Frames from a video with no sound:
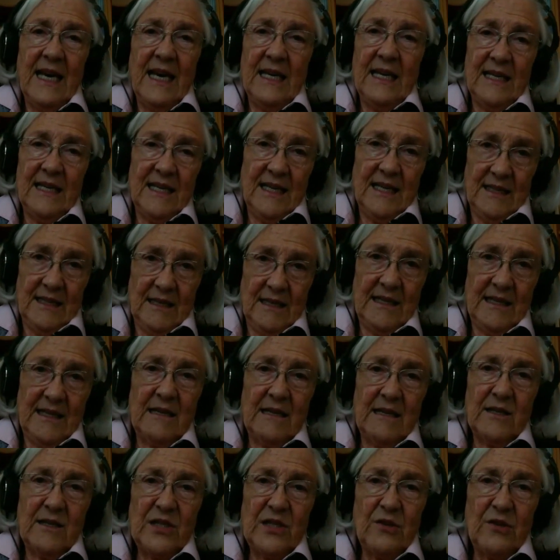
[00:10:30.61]
and
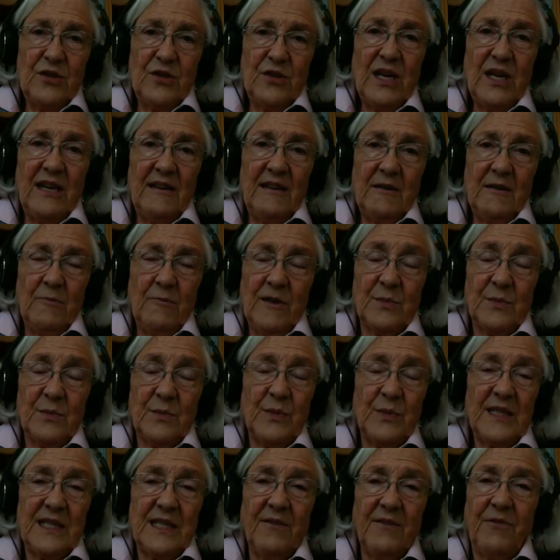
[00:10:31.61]
are associated
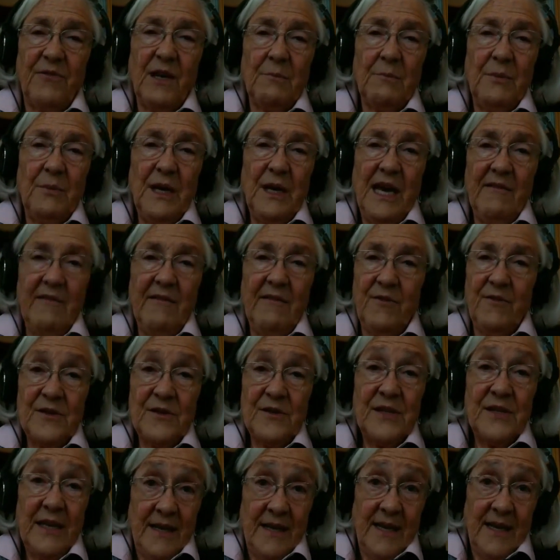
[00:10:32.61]
with specific
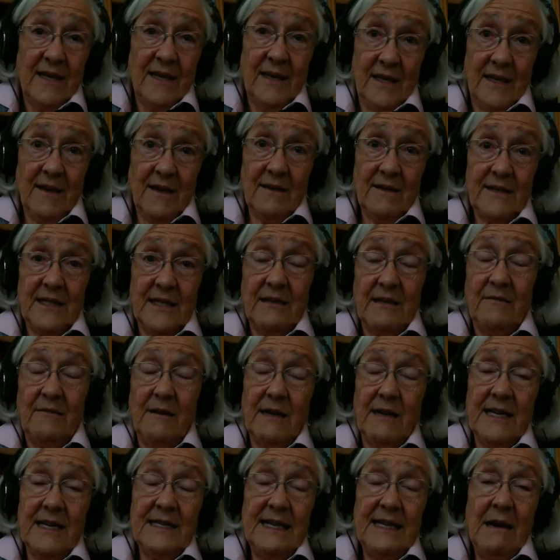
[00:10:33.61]
behaviors that
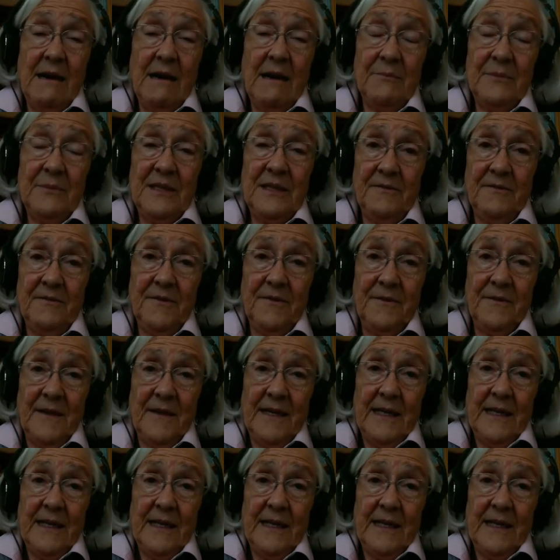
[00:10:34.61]
also are adaptive.